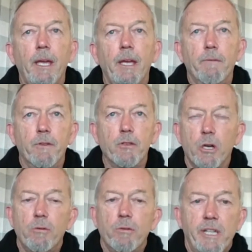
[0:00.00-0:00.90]
If the
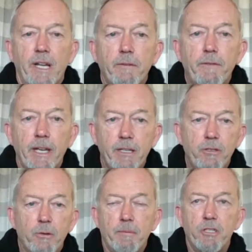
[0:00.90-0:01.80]
shoulders elevate and
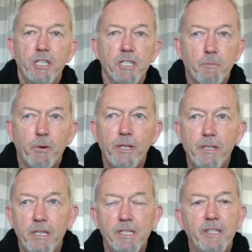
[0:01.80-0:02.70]
you upper chest breathe,
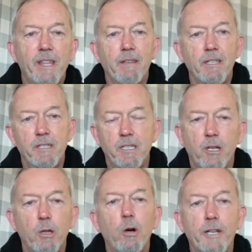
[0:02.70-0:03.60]
it is a
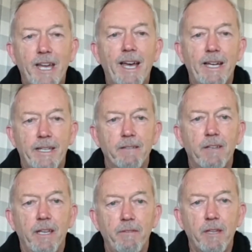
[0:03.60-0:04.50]
lot harder
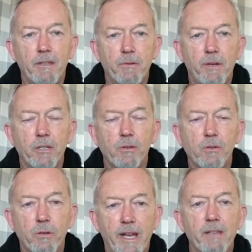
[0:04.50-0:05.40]
to have that thoracic
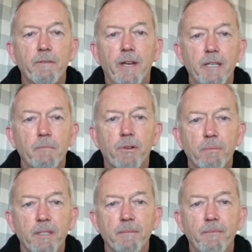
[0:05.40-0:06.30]
core activated properly.